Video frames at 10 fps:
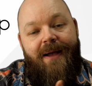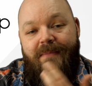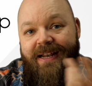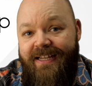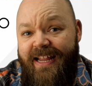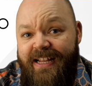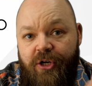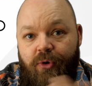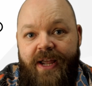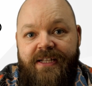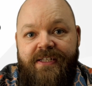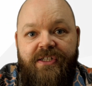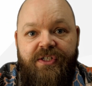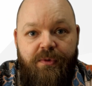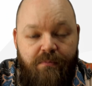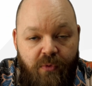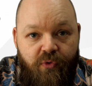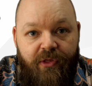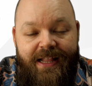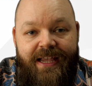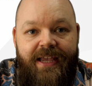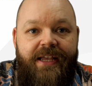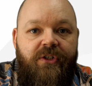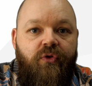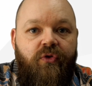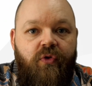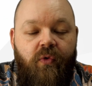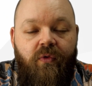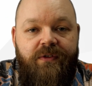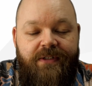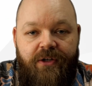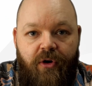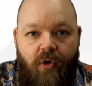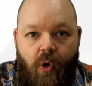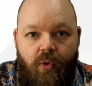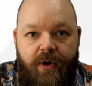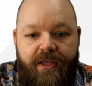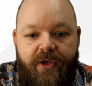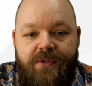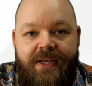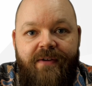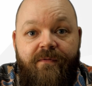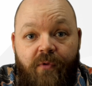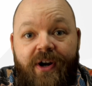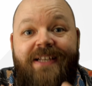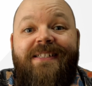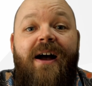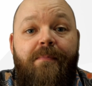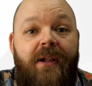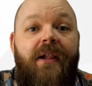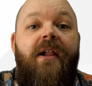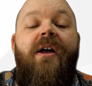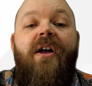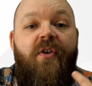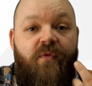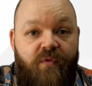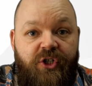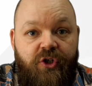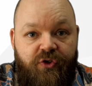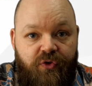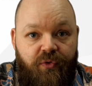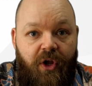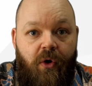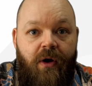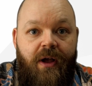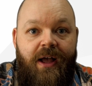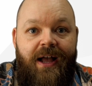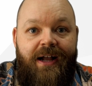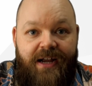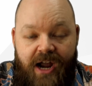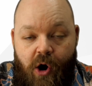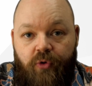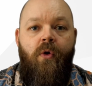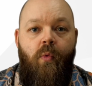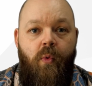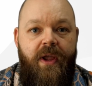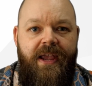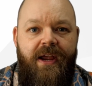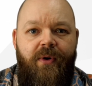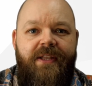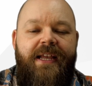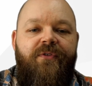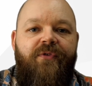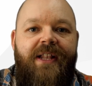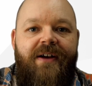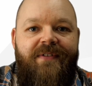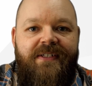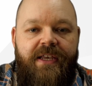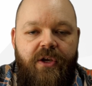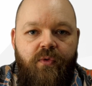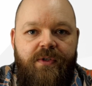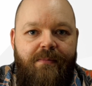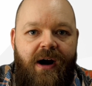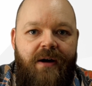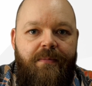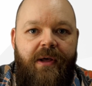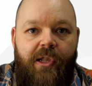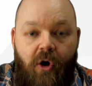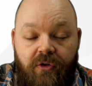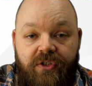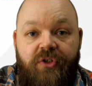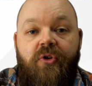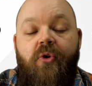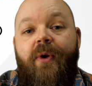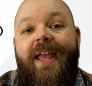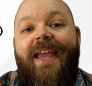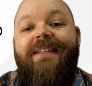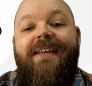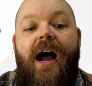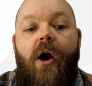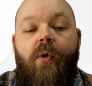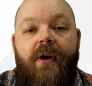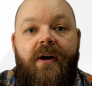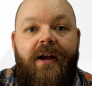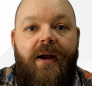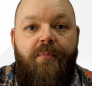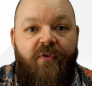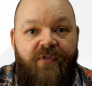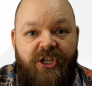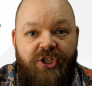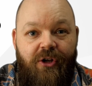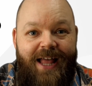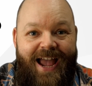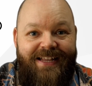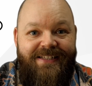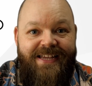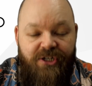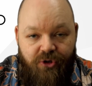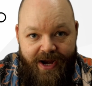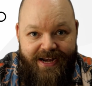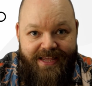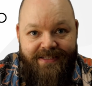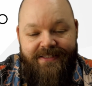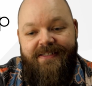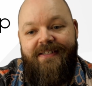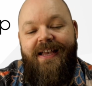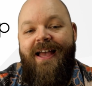and it integrates smoothly into tools that you're already using, for example, Visual Studio Code. We here at Infralovers use MARP a lot to create our uh, professional IT trainings.